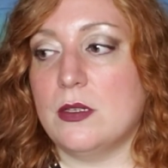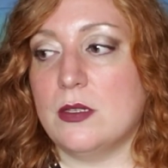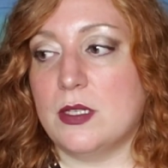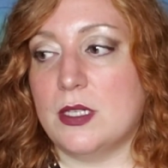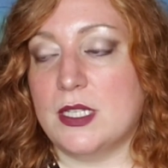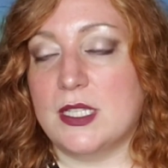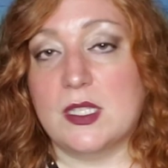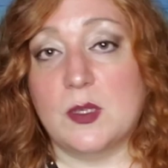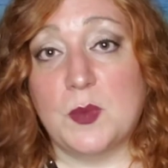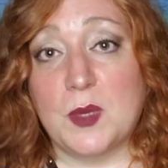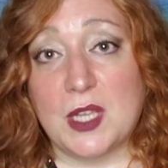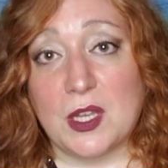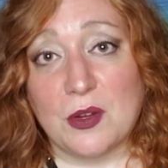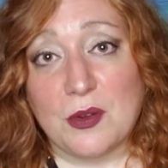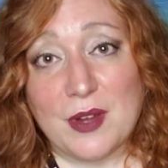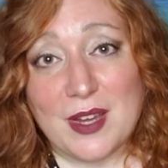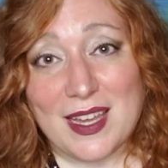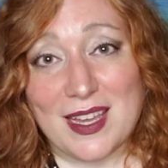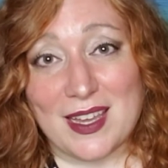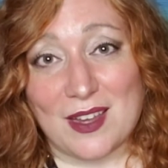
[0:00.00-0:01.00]

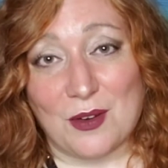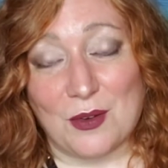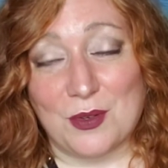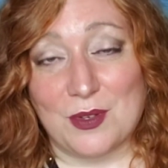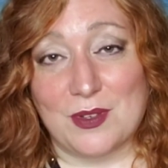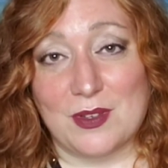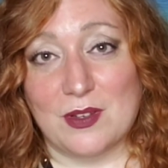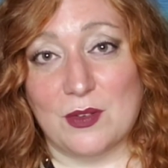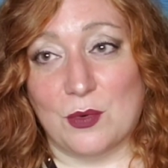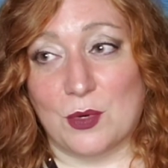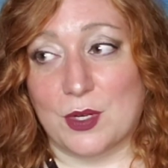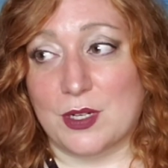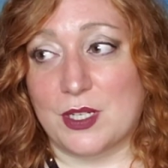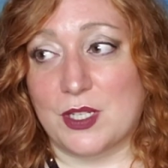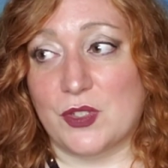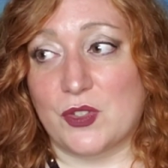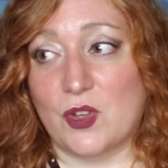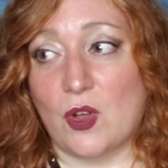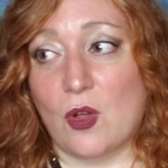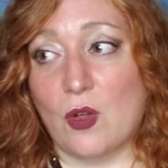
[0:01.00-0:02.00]
disappearing or
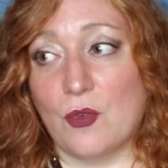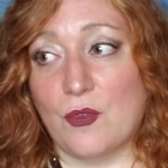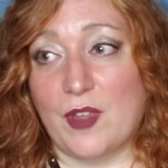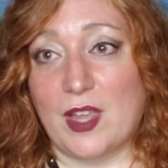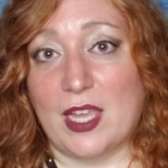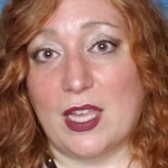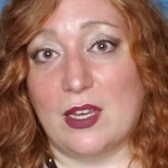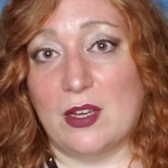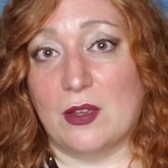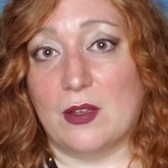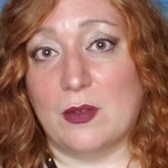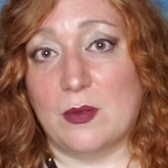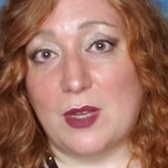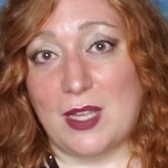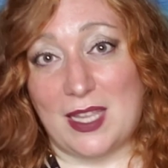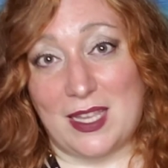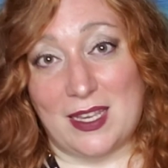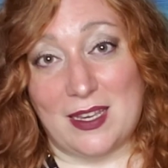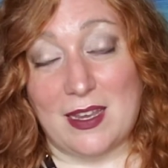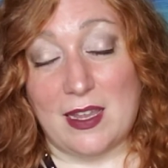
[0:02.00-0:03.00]
dissolving in
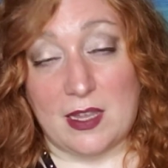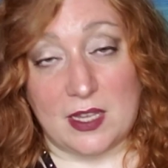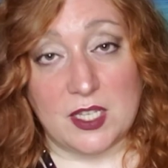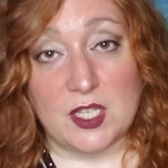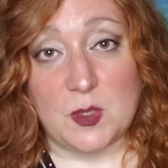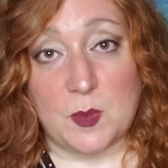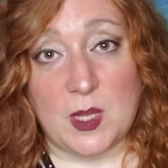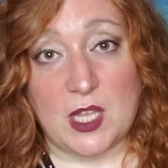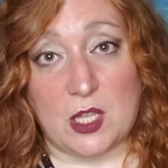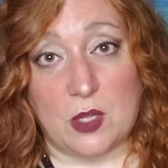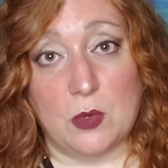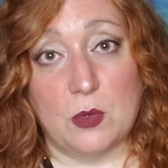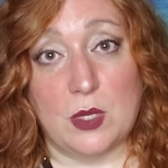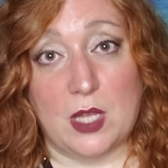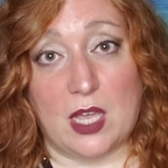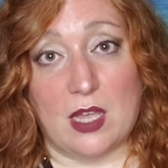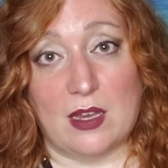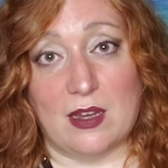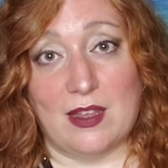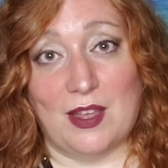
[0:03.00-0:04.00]
an intimate
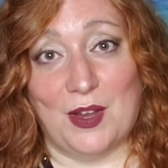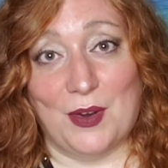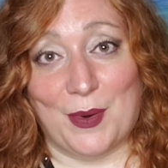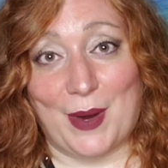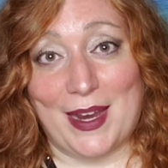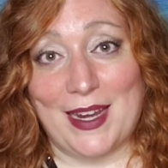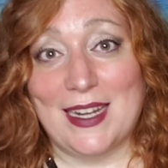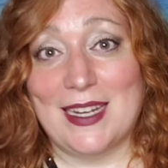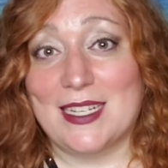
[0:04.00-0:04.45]
union, right?